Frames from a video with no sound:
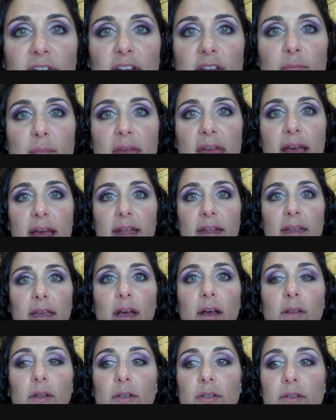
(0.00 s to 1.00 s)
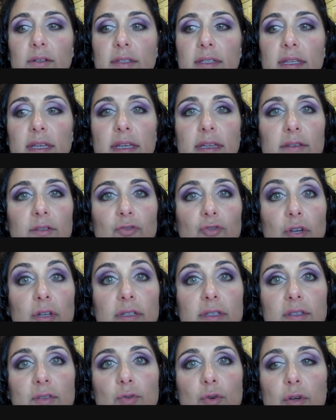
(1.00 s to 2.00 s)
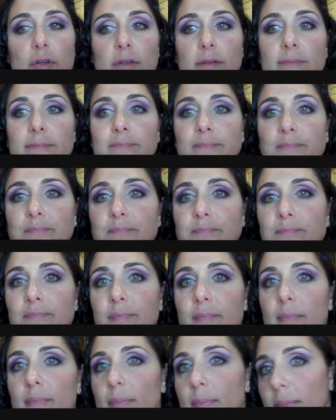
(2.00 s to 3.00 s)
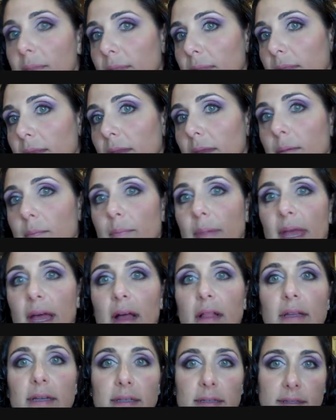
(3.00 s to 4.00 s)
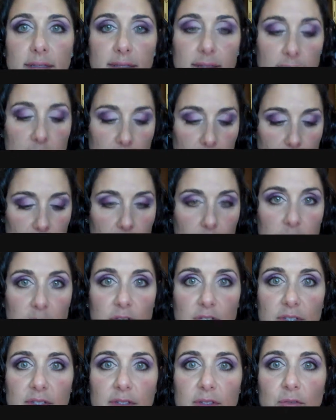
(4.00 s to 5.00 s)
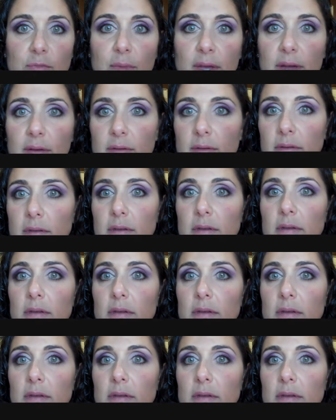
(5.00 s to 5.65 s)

find matte colors in drugstore palettes. Here, let me just zoom out.